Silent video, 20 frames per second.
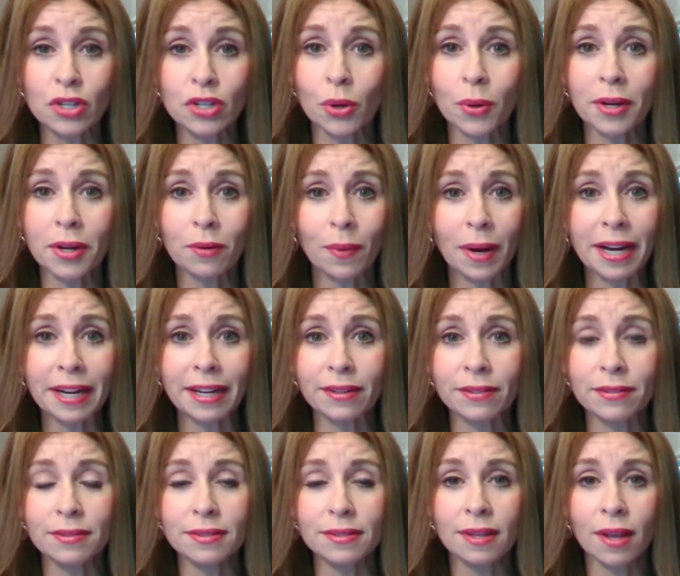during
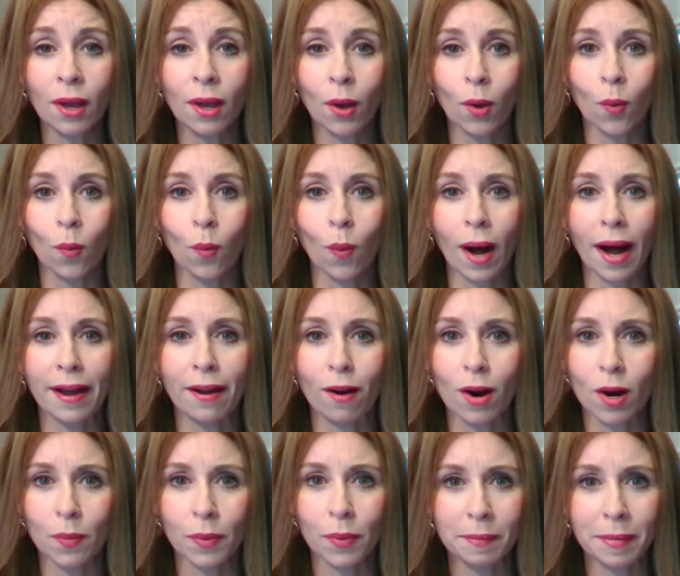rounds, why
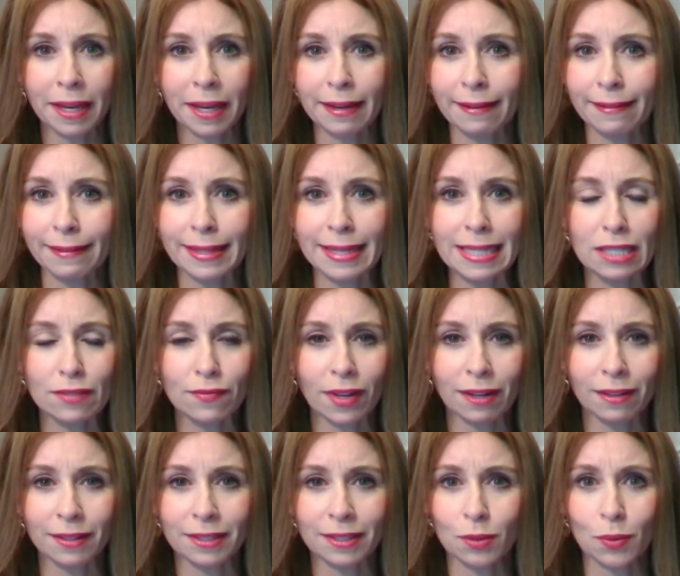are we making these
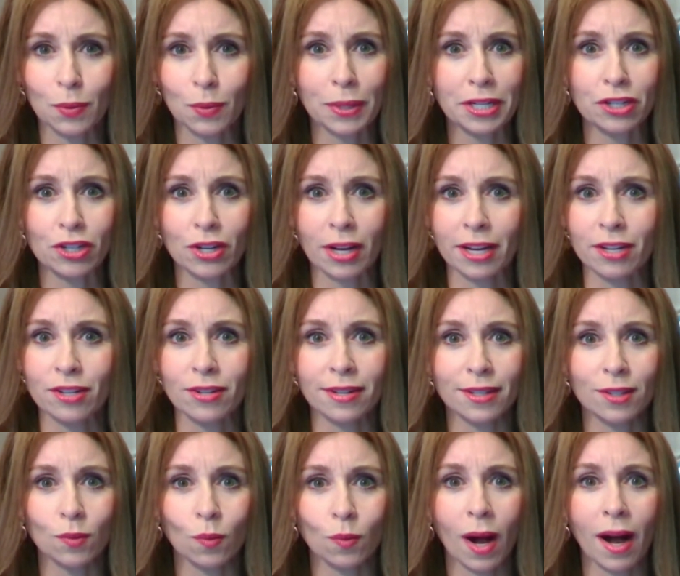ventilatory
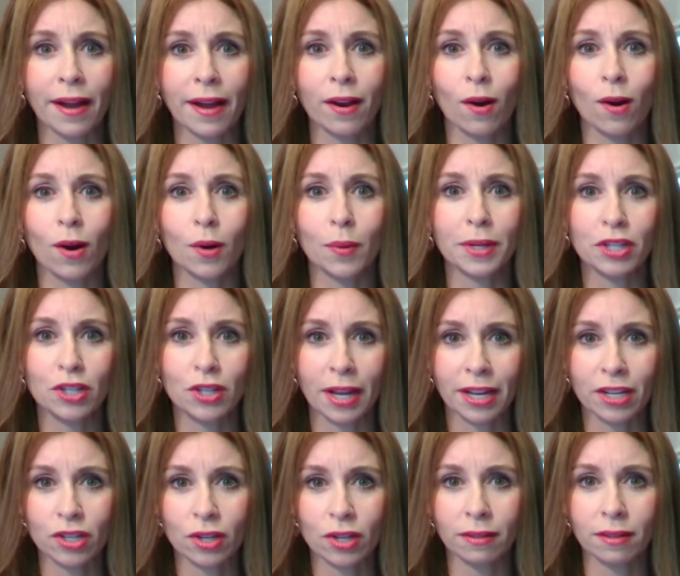changes? Why are we
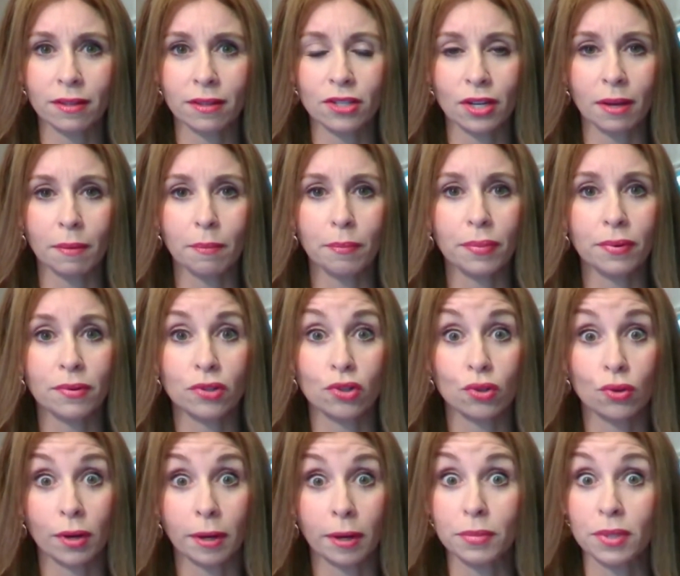changing the
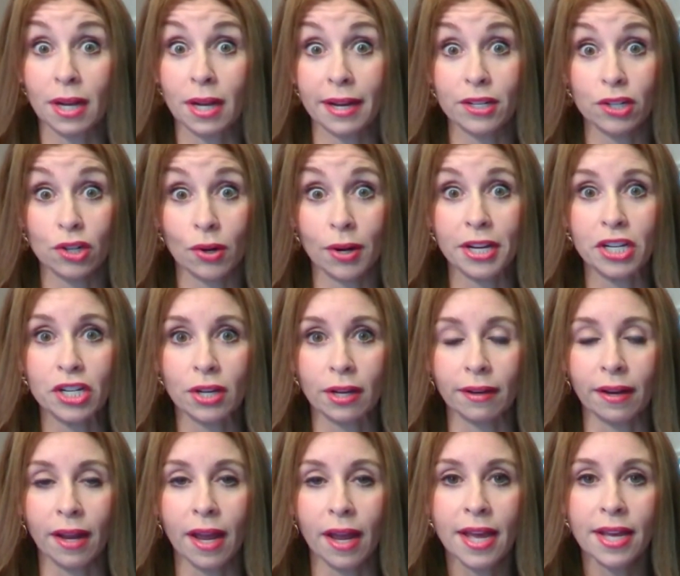drip
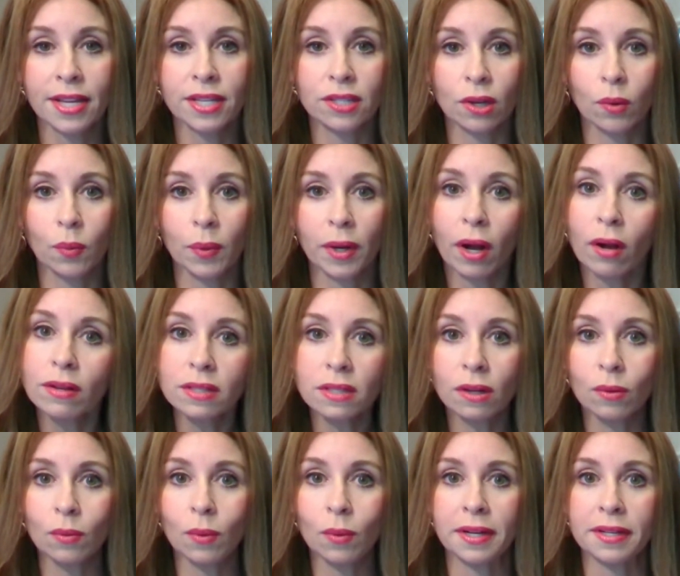titration? So we
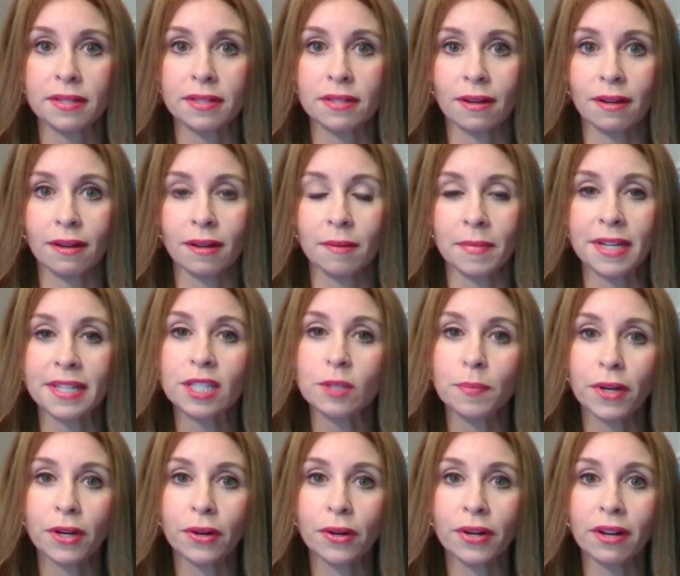also want a
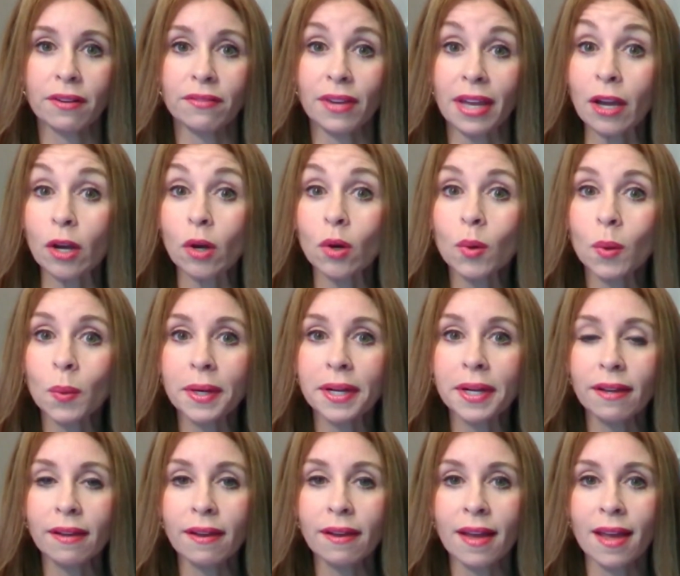spirit of
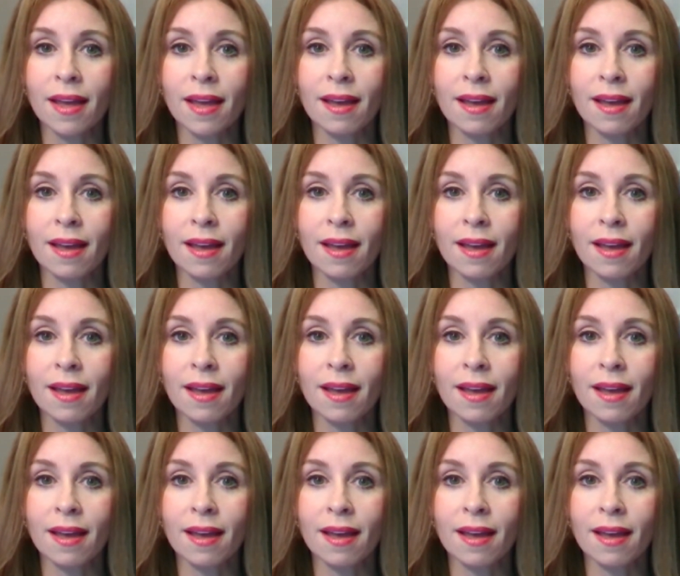inquiry